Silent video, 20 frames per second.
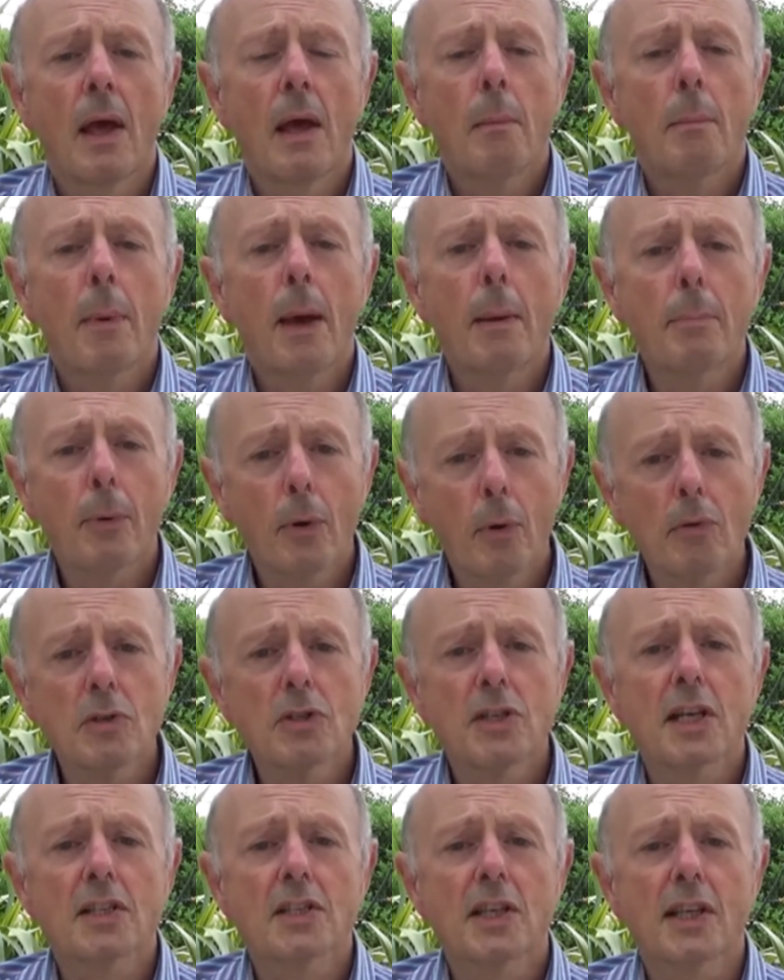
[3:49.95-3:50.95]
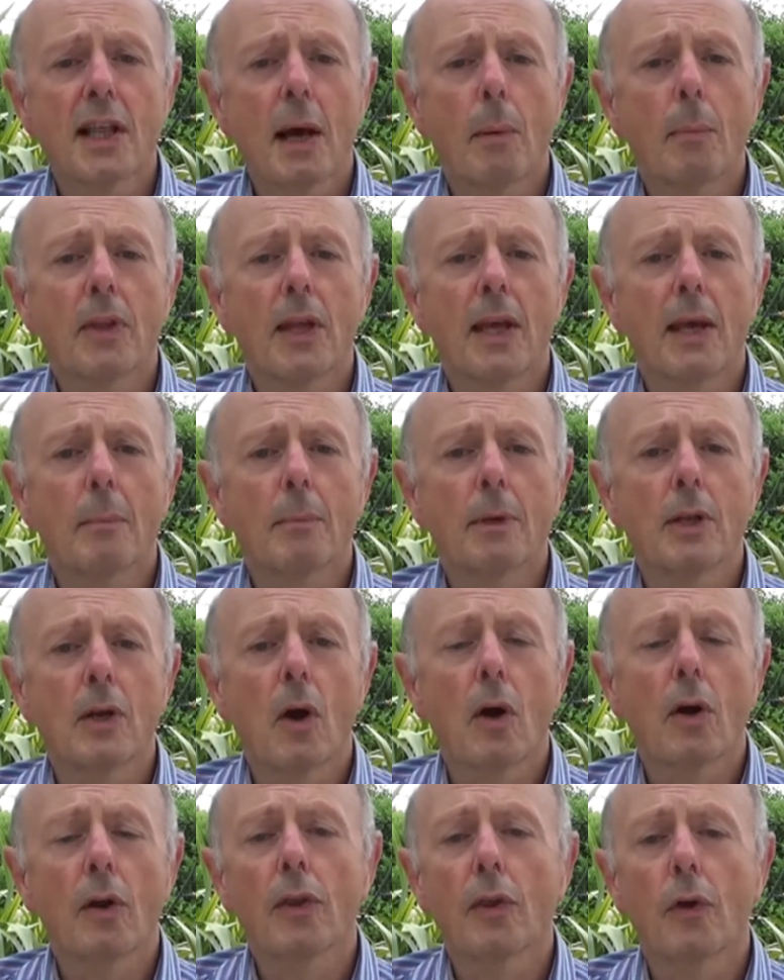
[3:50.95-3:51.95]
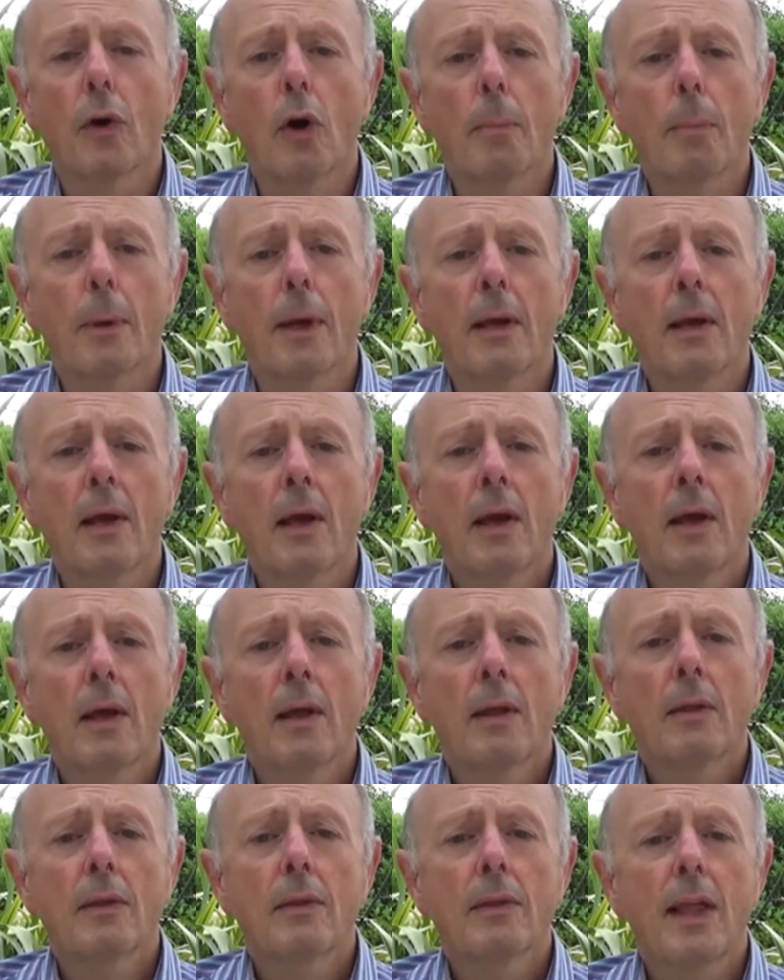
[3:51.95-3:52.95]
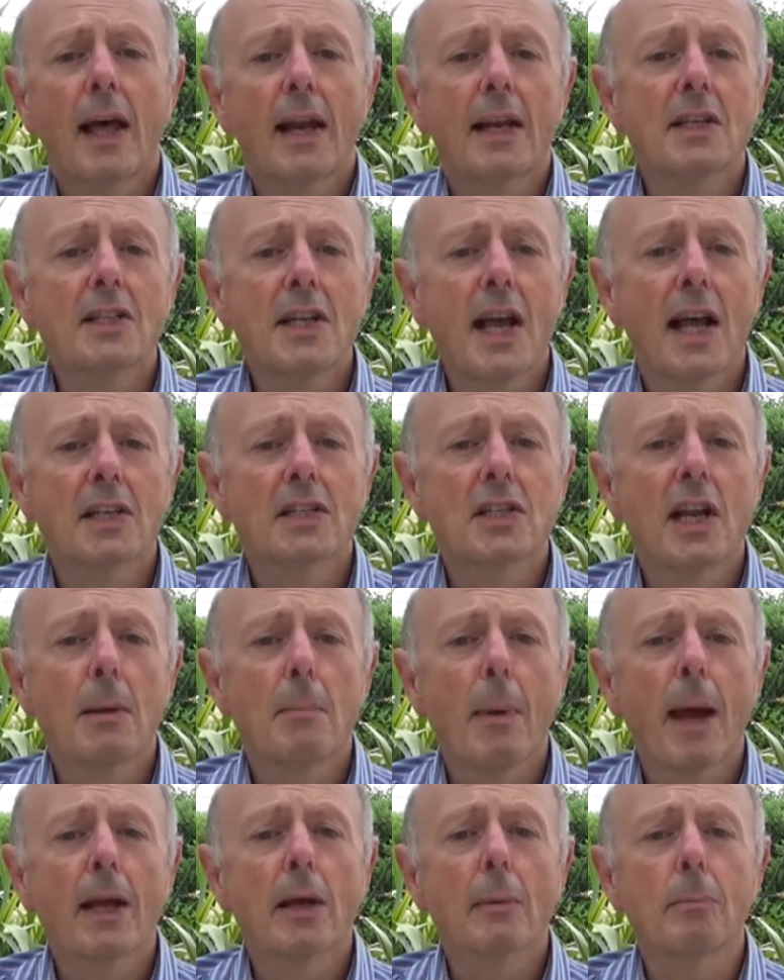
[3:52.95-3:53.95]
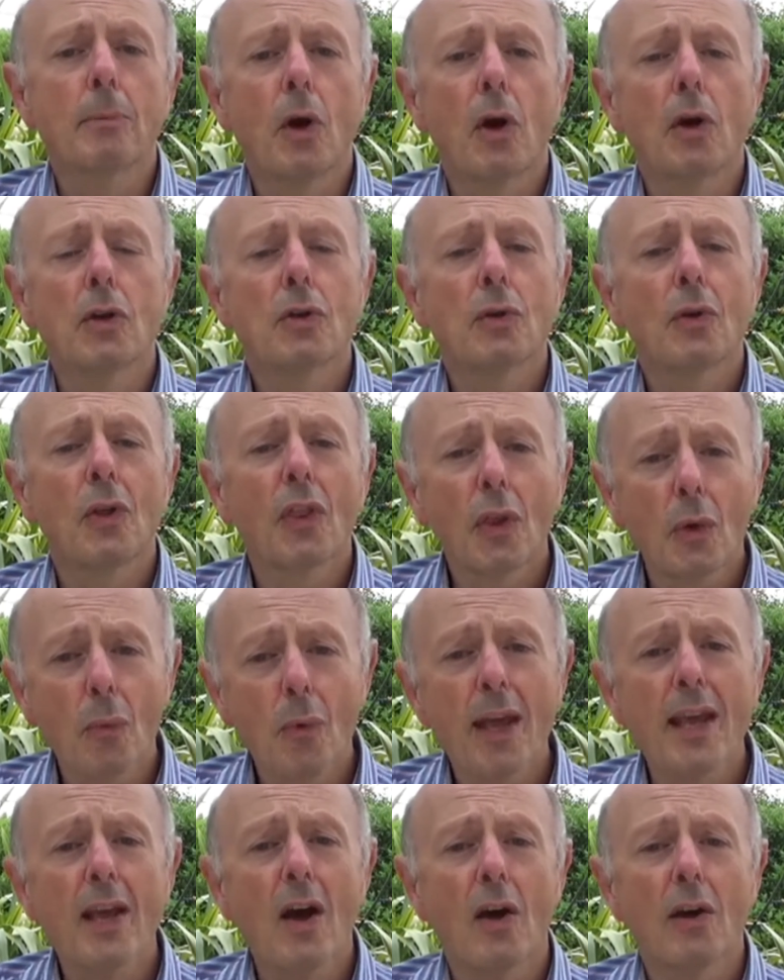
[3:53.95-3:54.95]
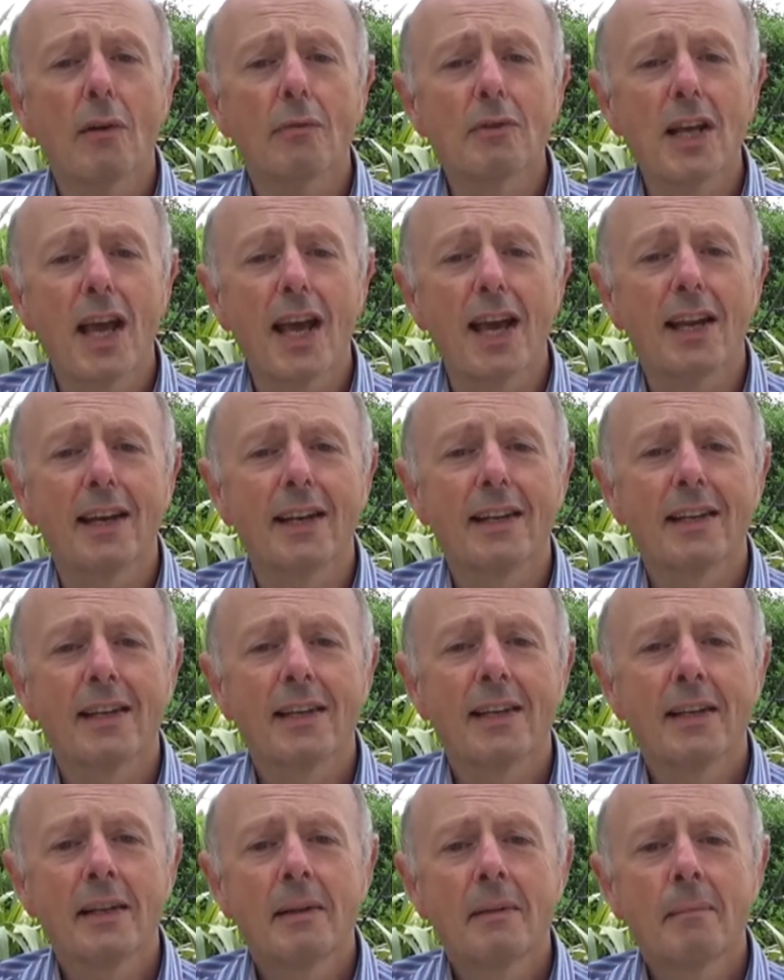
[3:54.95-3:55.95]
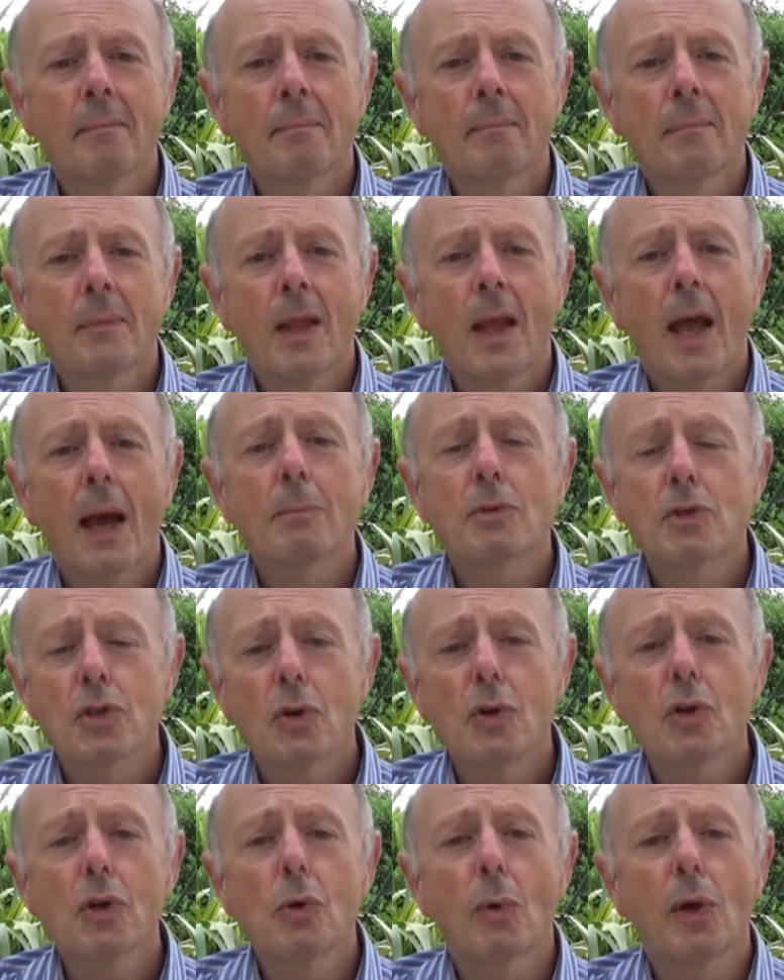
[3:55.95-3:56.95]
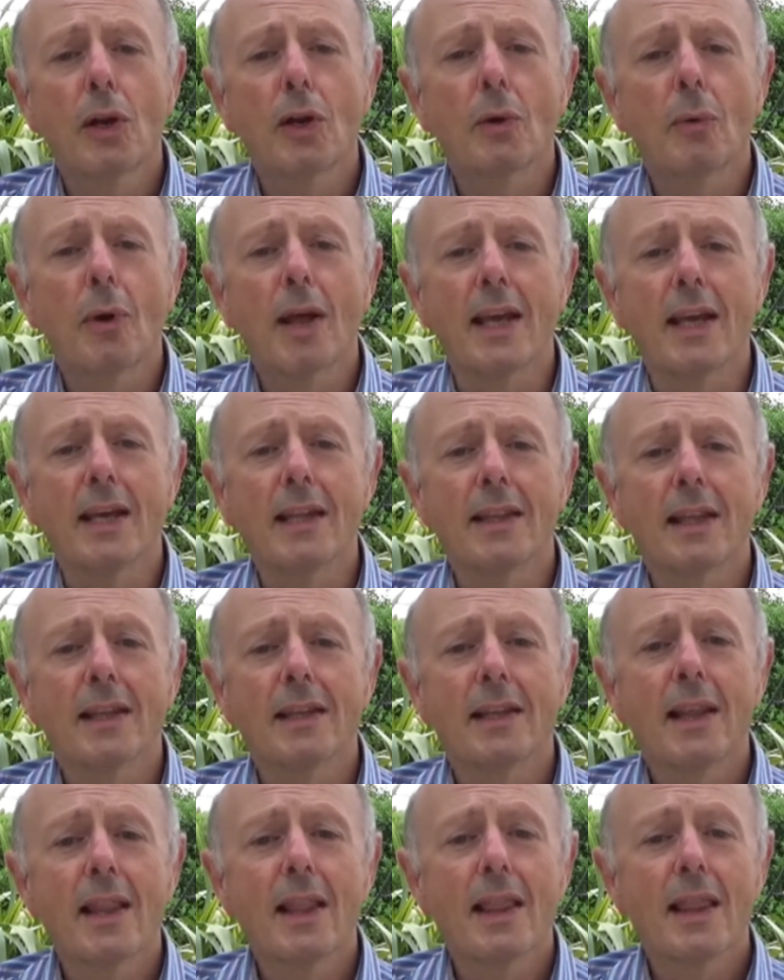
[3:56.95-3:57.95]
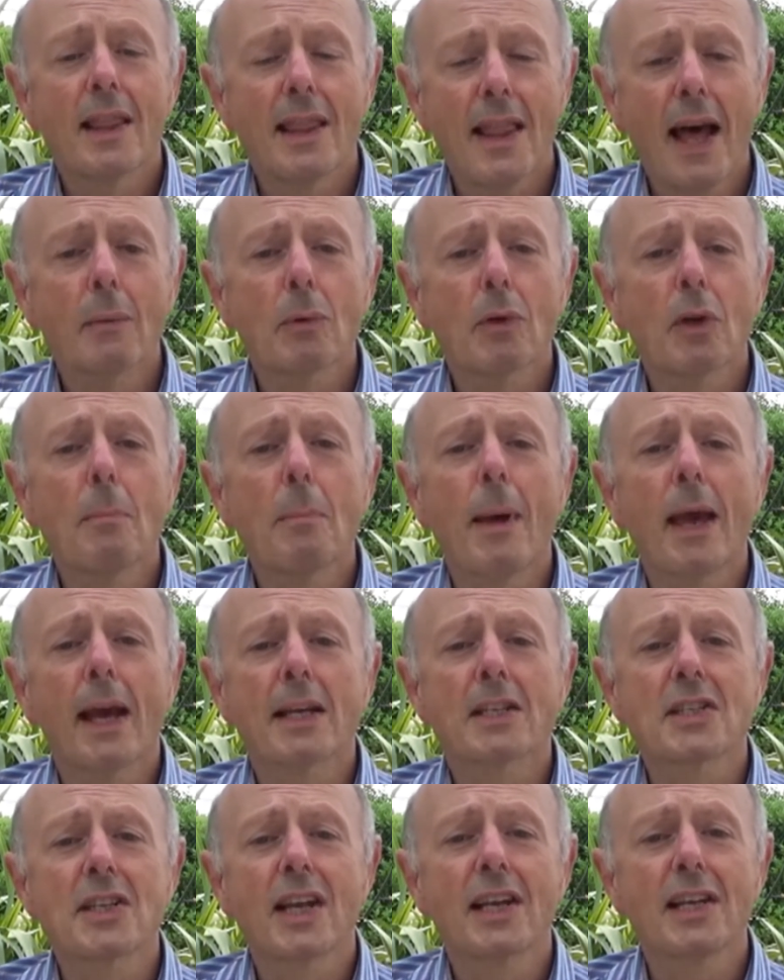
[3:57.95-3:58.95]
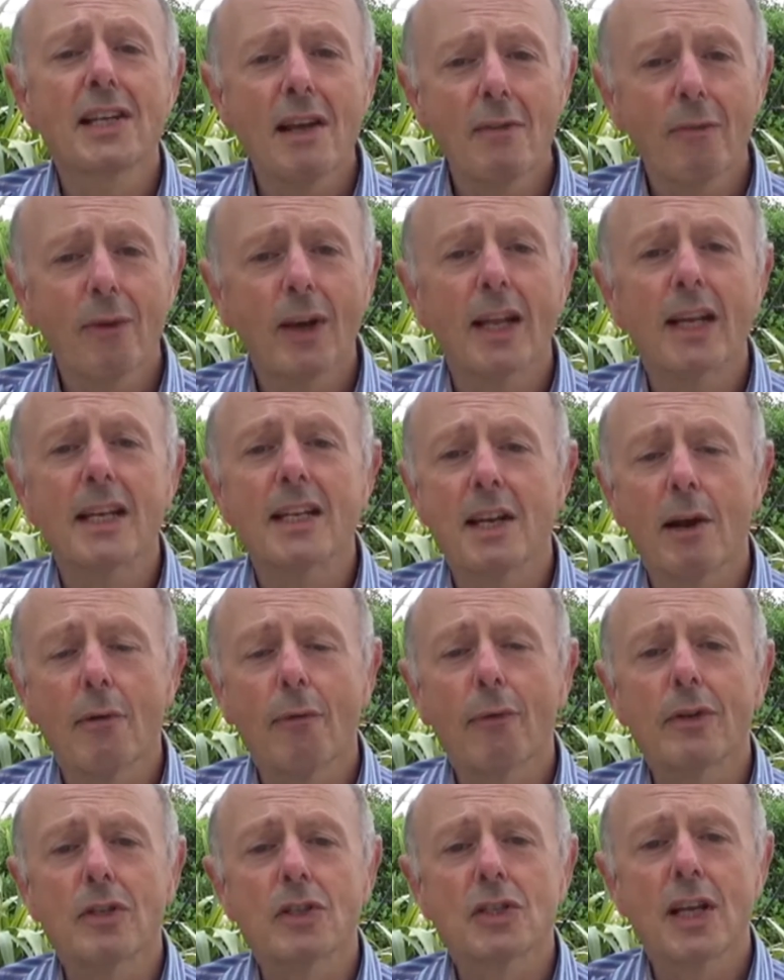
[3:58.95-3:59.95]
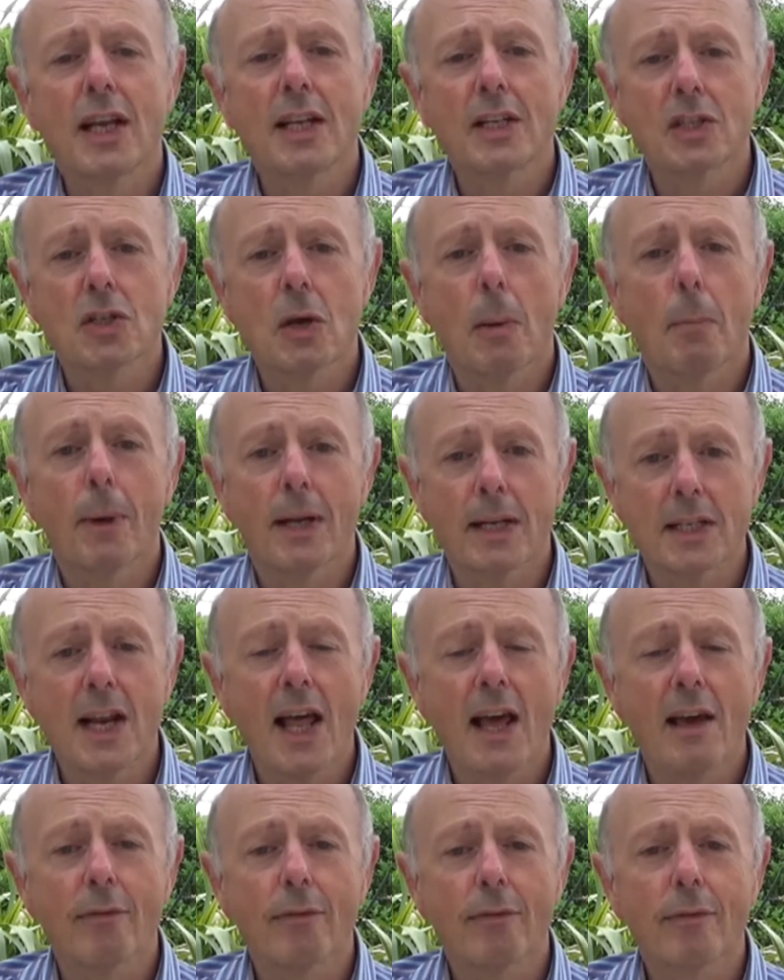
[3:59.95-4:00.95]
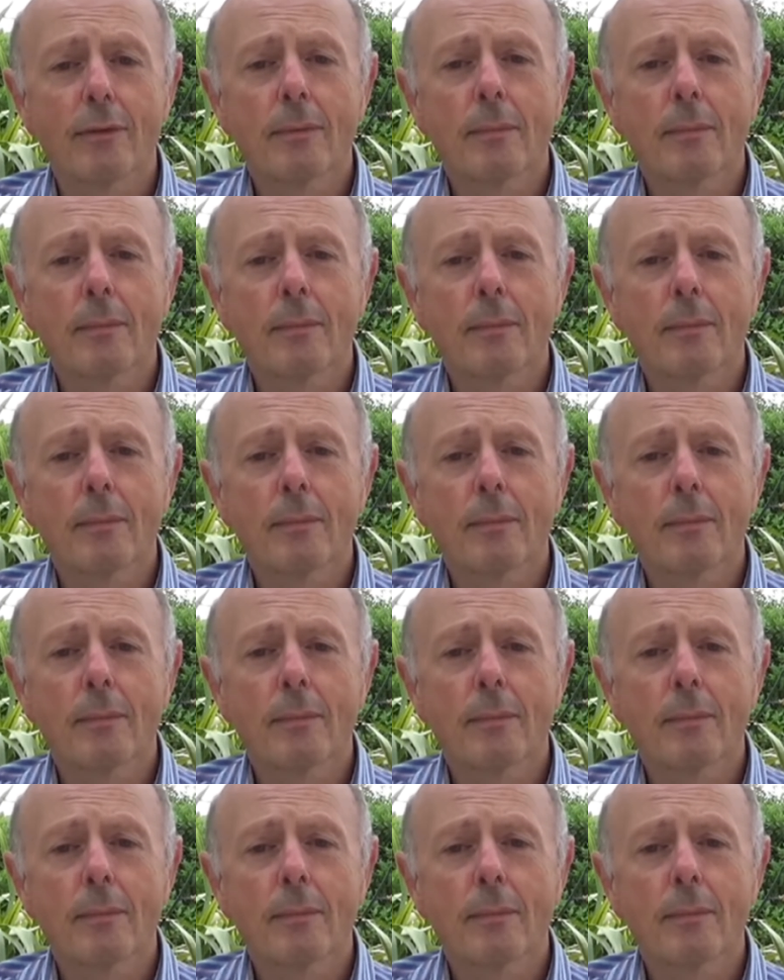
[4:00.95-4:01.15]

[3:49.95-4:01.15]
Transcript: by processing that with EMDR therapy, that intensity might come down to a 3 out of 10. I'm sure you will agree that that can make a significant difference in somebody's life.